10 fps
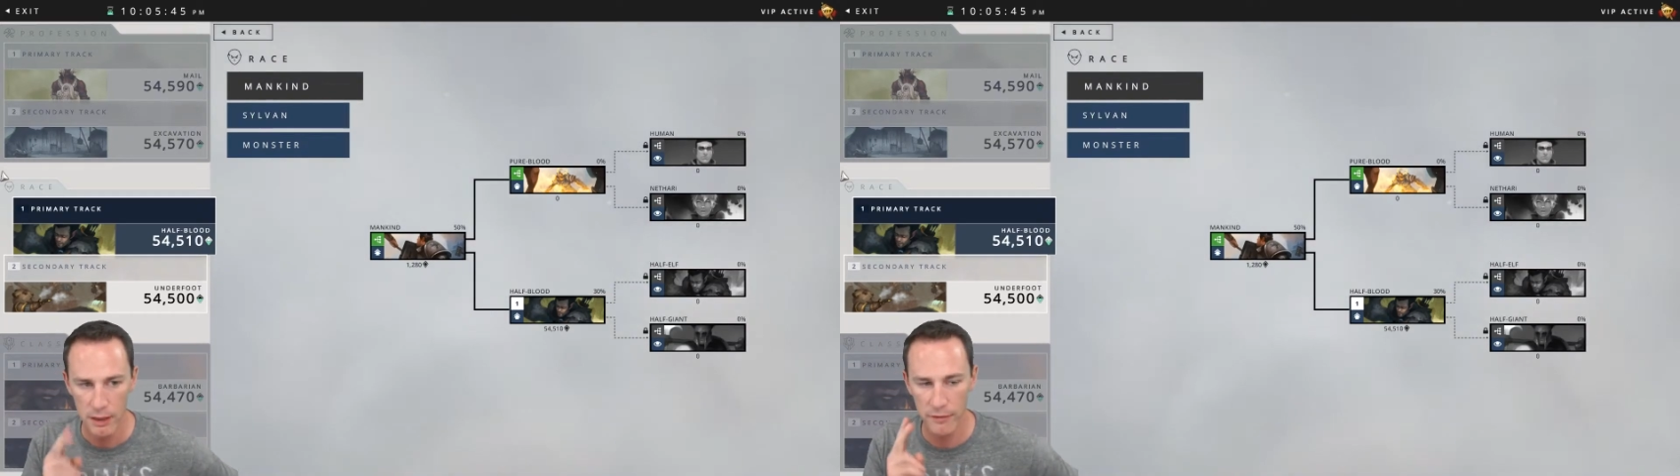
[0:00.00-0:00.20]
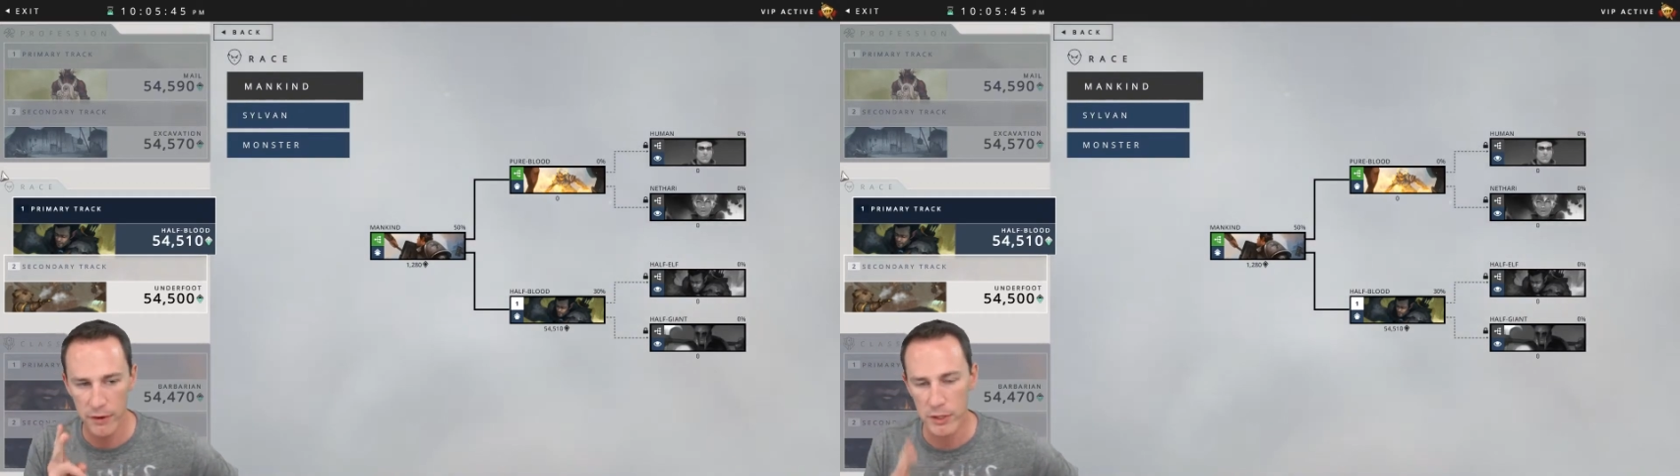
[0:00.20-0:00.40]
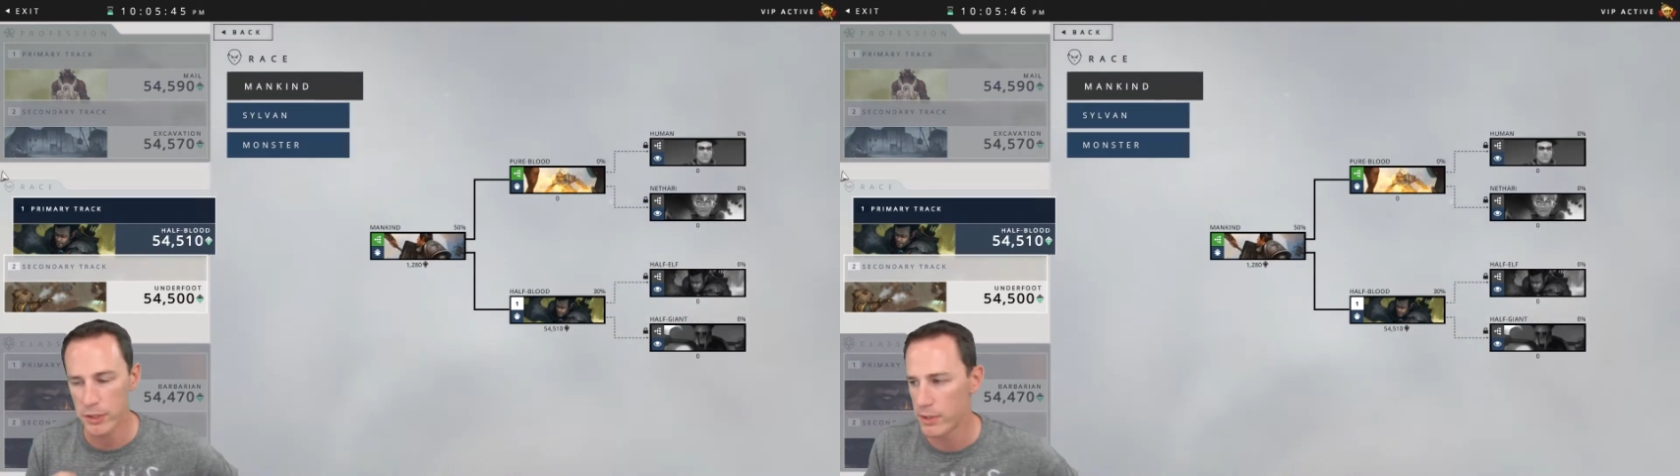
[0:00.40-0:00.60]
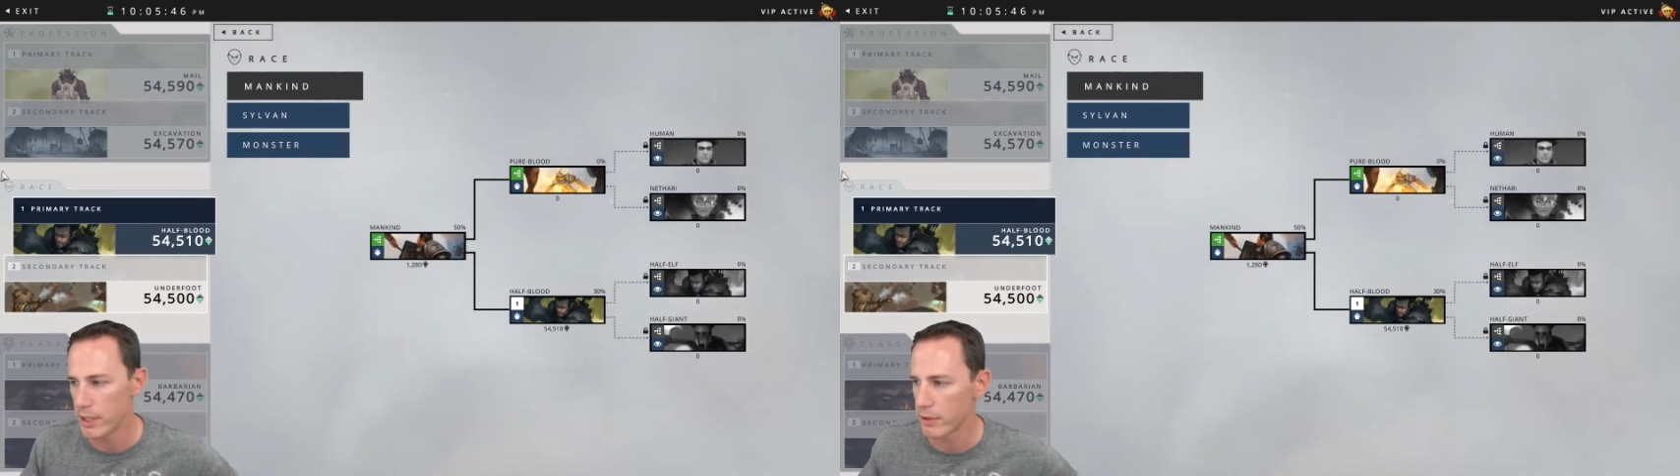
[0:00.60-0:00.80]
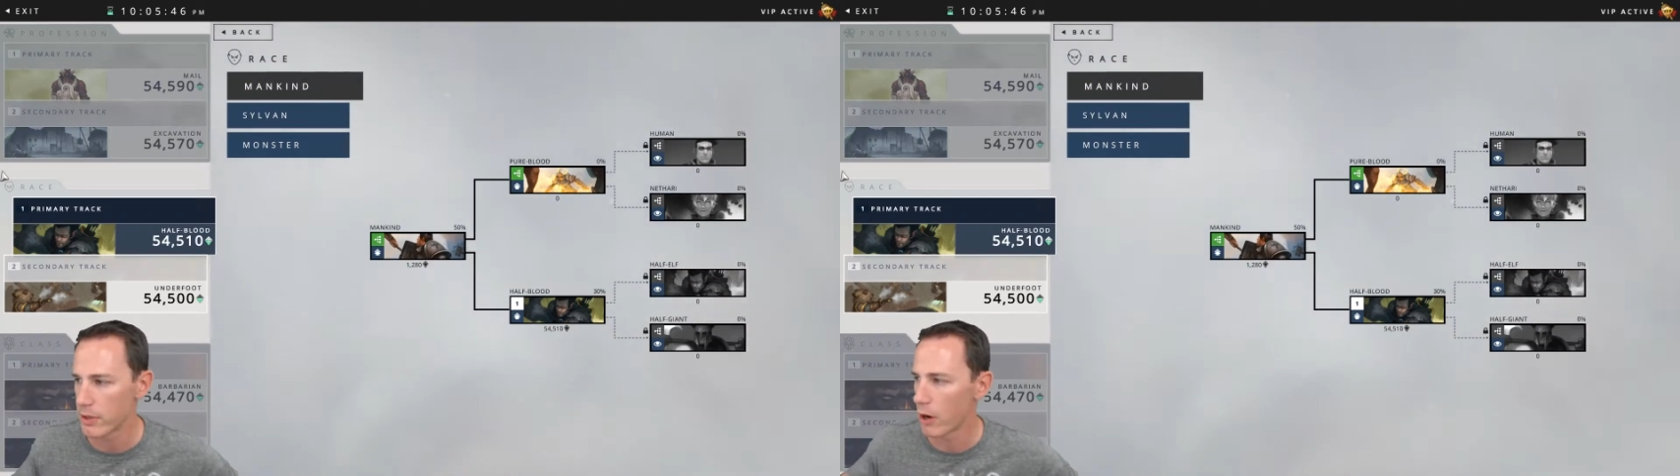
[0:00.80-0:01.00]
The first two
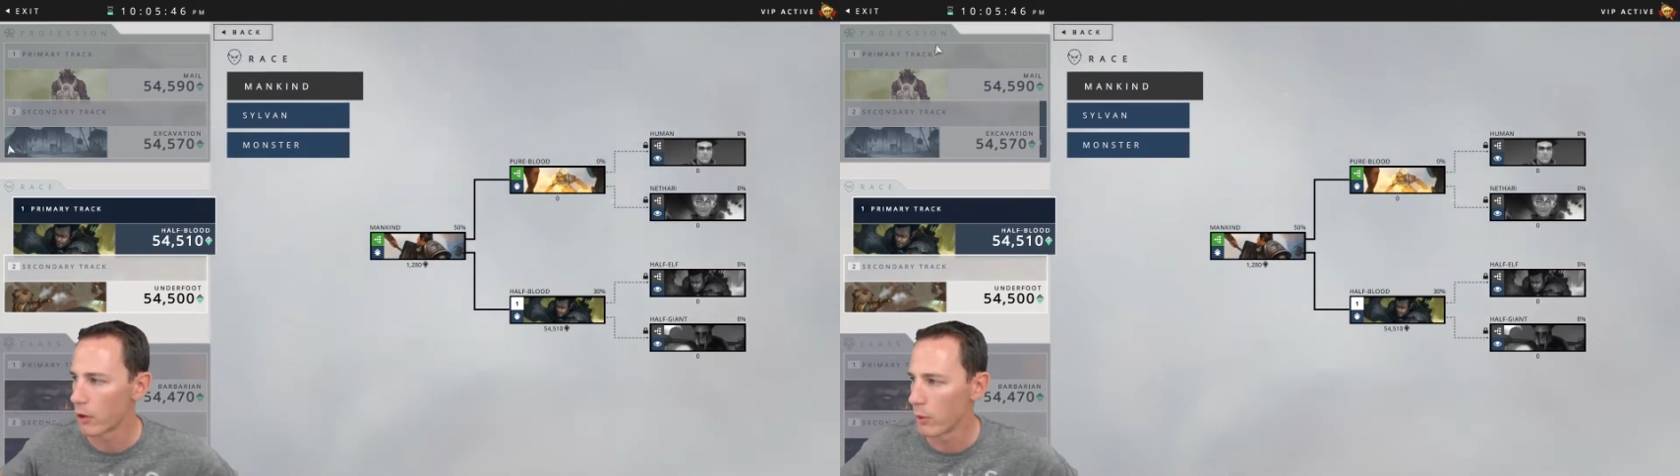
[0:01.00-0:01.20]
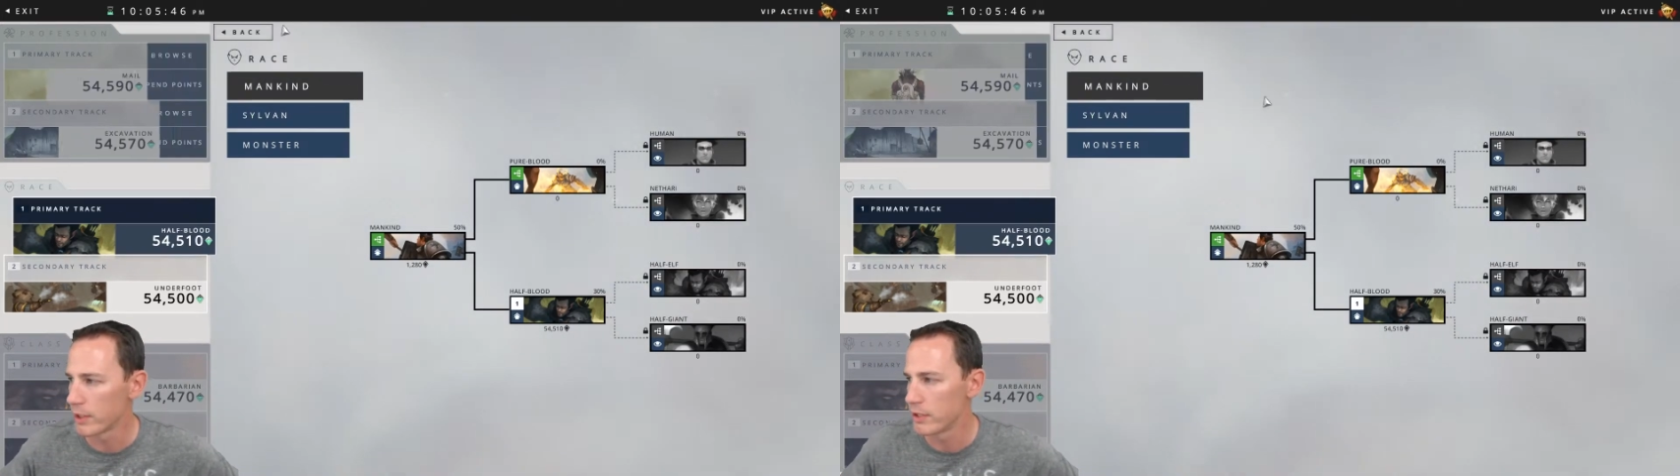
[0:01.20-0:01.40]
tiers are going